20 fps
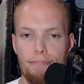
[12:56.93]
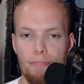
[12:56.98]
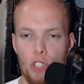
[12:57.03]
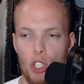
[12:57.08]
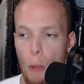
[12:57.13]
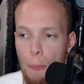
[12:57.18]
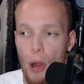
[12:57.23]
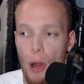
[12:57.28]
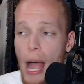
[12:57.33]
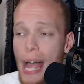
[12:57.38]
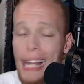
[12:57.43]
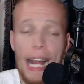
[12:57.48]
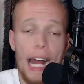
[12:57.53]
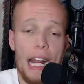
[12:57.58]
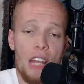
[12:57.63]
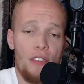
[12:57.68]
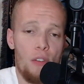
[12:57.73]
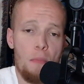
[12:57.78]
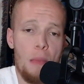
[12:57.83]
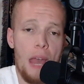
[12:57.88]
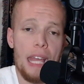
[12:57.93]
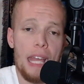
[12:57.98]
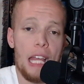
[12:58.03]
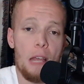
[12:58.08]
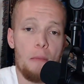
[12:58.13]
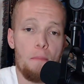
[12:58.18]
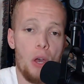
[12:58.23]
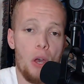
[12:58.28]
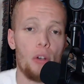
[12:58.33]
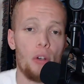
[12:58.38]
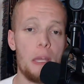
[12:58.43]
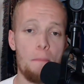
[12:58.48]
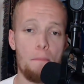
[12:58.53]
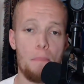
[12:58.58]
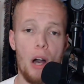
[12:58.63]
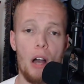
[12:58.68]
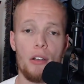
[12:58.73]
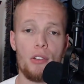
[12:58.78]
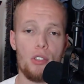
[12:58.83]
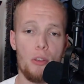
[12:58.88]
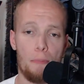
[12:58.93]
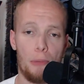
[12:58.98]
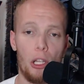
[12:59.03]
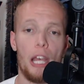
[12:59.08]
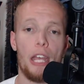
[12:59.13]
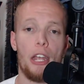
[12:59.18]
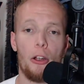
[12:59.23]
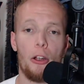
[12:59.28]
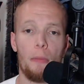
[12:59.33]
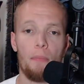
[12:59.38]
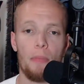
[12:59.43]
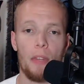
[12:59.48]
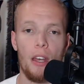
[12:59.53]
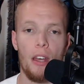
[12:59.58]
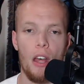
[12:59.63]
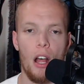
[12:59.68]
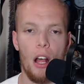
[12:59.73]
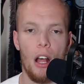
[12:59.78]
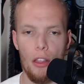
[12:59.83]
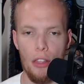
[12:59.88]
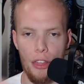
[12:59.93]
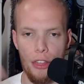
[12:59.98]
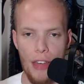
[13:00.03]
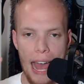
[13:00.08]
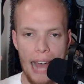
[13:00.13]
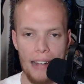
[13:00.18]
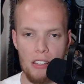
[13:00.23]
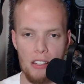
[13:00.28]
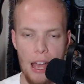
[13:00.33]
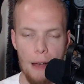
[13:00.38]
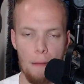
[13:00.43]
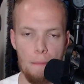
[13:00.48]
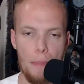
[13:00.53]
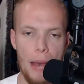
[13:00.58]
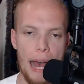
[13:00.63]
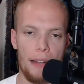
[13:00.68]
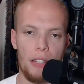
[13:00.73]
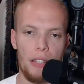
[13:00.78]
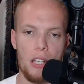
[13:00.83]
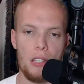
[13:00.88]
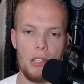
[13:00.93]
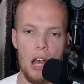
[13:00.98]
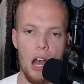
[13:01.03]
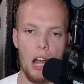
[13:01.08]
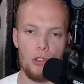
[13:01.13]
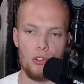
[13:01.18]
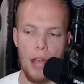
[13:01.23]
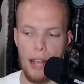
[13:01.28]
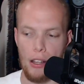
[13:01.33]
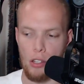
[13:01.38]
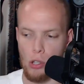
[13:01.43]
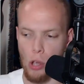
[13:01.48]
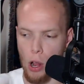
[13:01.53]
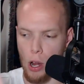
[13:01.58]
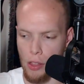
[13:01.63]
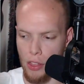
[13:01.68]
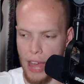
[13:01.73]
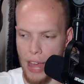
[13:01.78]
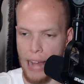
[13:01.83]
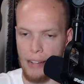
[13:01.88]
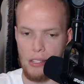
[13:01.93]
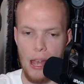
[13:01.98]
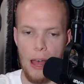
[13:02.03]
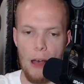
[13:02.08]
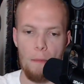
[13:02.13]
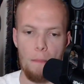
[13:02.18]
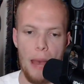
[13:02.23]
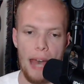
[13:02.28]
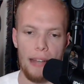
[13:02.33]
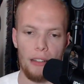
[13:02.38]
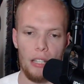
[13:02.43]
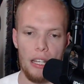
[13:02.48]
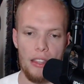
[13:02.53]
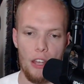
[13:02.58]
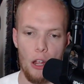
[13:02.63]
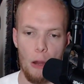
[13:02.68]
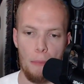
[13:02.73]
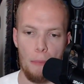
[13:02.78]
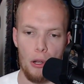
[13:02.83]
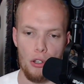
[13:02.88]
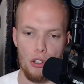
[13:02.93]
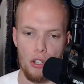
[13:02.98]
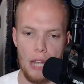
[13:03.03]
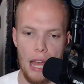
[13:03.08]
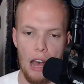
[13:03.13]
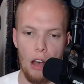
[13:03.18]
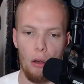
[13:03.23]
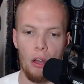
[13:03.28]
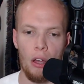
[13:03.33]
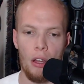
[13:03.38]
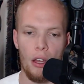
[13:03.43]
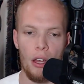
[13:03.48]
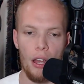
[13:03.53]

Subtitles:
So probably not even making $1 million a player. That's how bad these contracts are. That's how badly they're pushed out.